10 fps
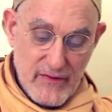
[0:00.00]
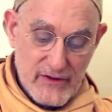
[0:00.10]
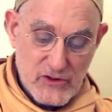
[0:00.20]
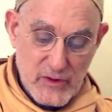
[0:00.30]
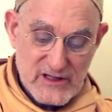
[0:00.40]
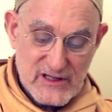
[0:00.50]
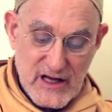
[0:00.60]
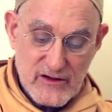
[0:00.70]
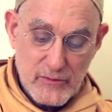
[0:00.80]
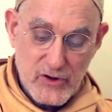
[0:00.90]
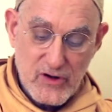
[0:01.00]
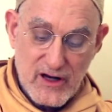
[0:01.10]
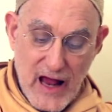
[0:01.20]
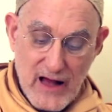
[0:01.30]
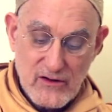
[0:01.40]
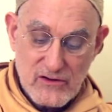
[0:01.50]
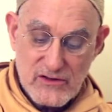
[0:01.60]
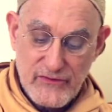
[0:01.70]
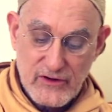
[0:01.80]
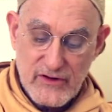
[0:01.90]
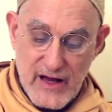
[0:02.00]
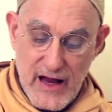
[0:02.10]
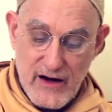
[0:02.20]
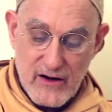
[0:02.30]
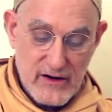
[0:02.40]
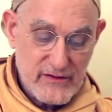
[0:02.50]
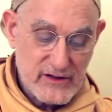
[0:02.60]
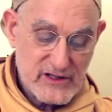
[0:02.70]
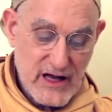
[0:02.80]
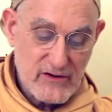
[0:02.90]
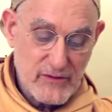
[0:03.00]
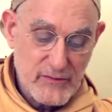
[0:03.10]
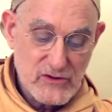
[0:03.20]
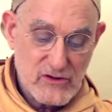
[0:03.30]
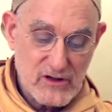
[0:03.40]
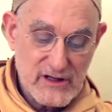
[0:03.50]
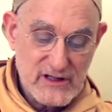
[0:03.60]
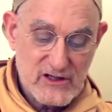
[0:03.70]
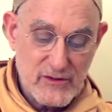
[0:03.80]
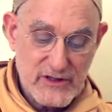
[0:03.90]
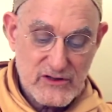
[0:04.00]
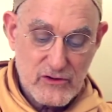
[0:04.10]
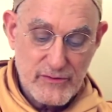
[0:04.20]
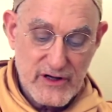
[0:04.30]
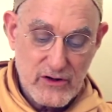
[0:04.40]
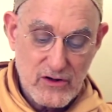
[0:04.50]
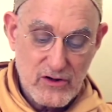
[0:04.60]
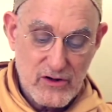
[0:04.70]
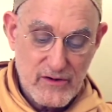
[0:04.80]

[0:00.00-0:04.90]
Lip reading: The sweet scent of burning aloes filled the air, and the sound of musical instruments could be heard.